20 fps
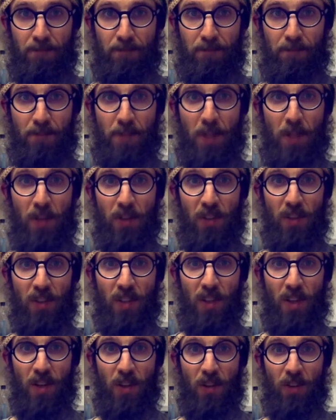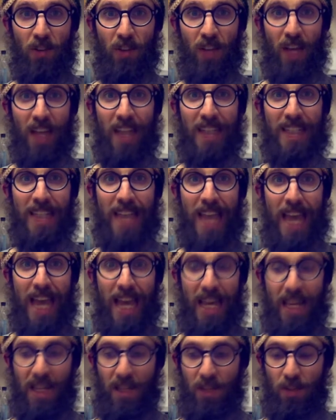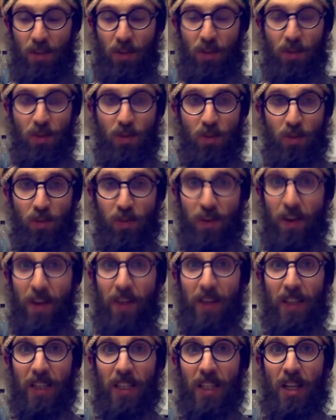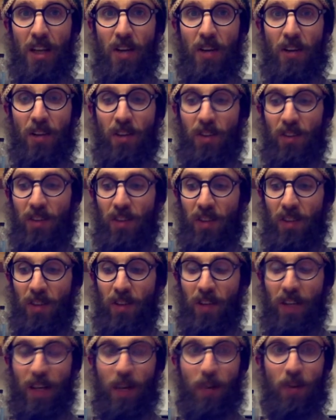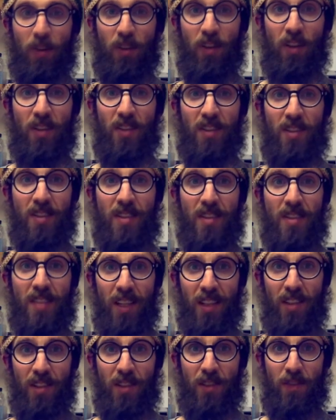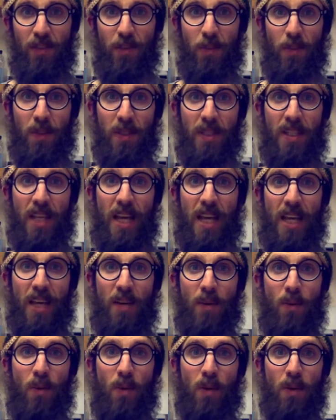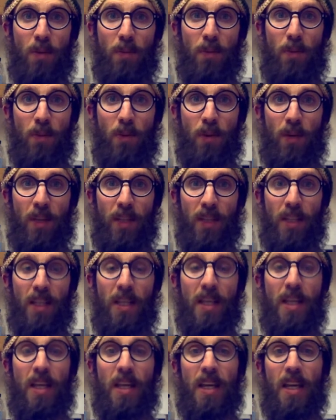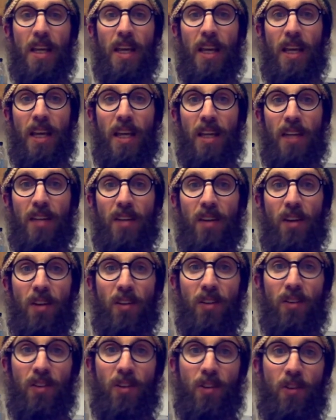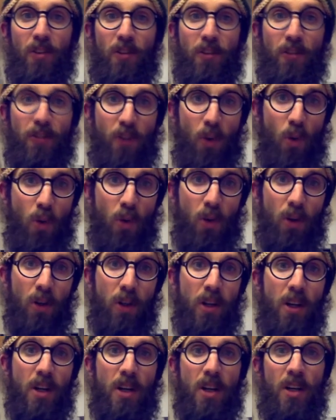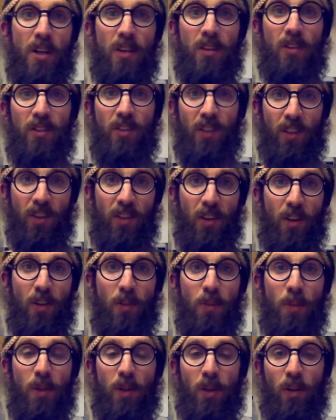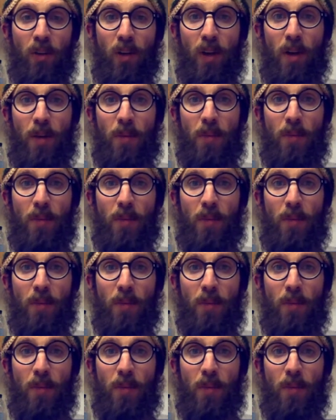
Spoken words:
pills of those a day, which was very low considering I was on six of them a day at one point, and also four 600 milligram